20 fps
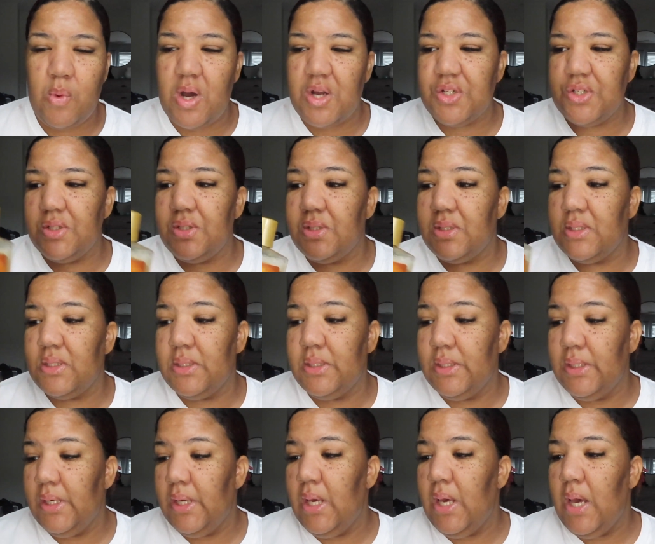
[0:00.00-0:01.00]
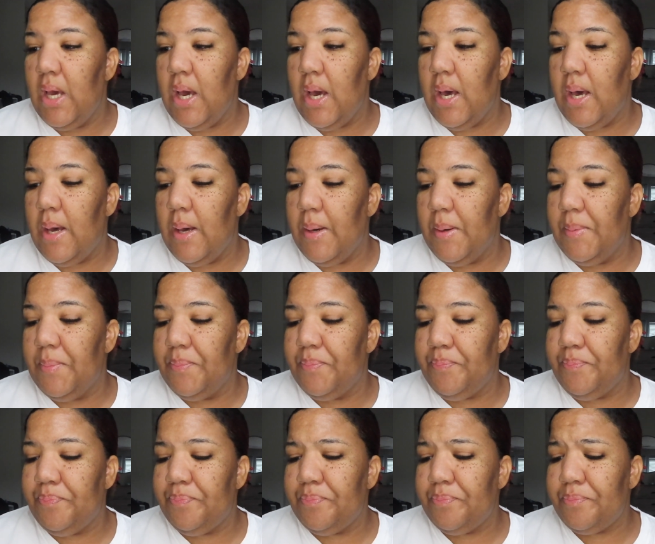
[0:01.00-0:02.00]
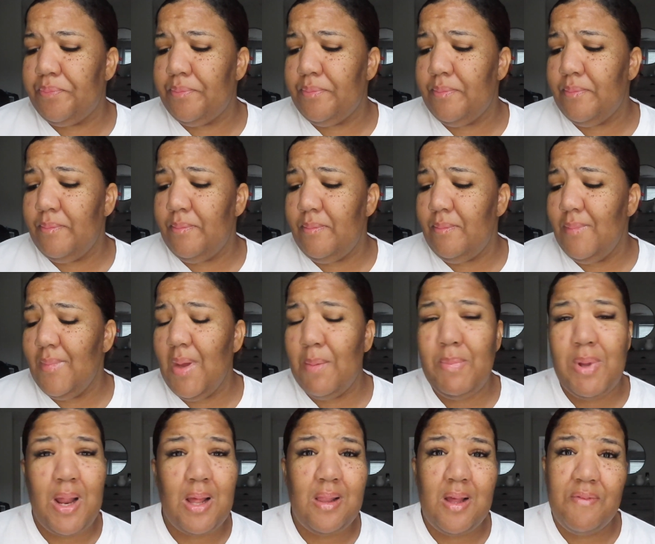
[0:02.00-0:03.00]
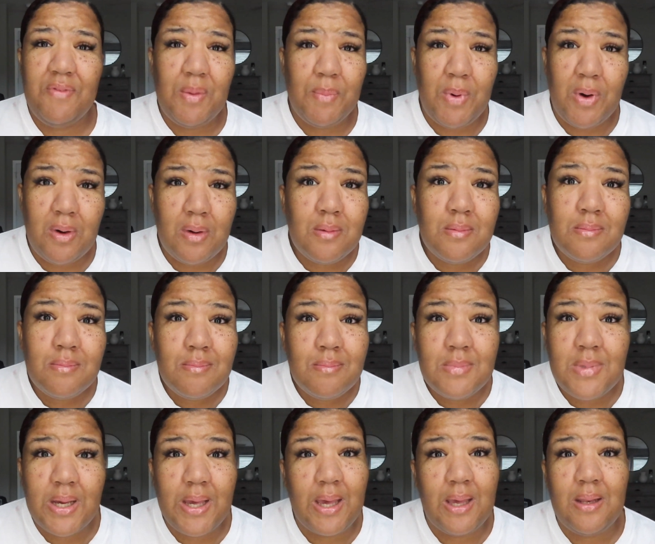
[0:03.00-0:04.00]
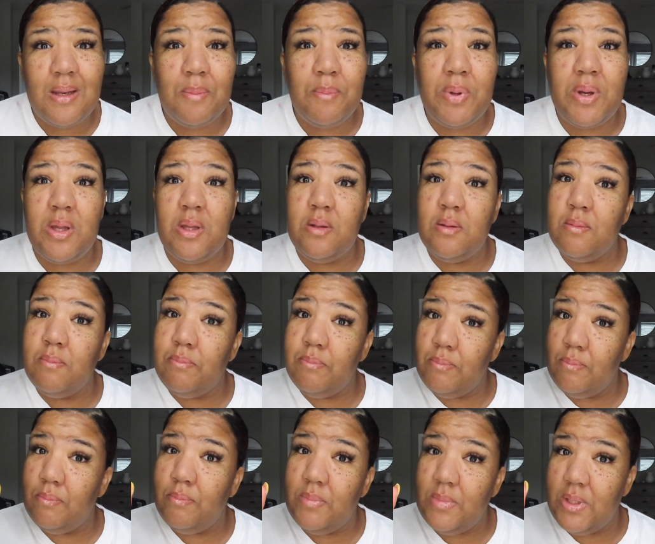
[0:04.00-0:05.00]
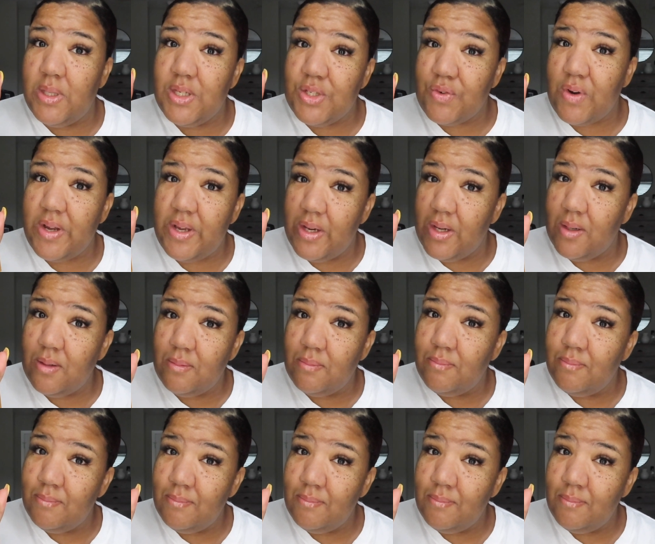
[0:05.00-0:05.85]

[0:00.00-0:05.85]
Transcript: washes. Um, but I love them all. Again, but this right here,